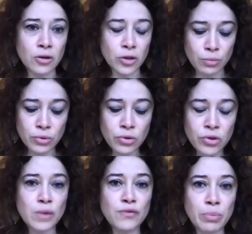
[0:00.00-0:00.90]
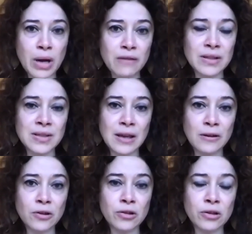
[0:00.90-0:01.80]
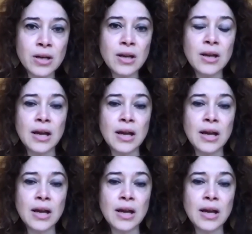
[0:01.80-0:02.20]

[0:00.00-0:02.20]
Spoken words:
contribution of the private sector,